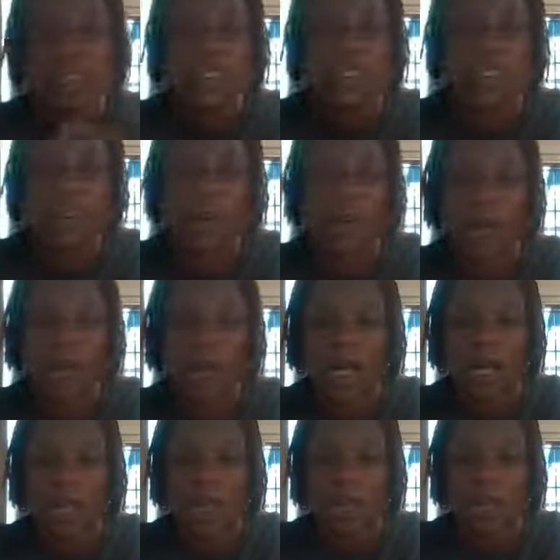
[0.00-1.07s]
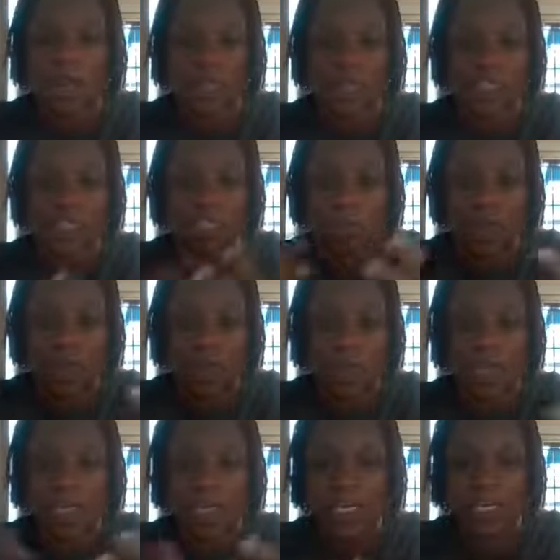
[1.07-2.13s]
you know, um, I took my
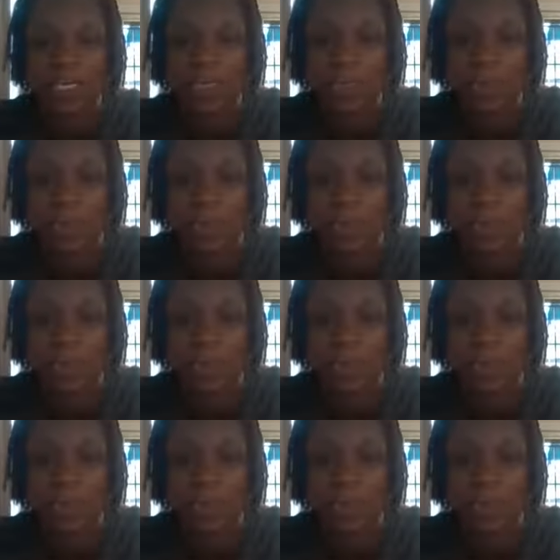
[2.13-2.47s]
grandkids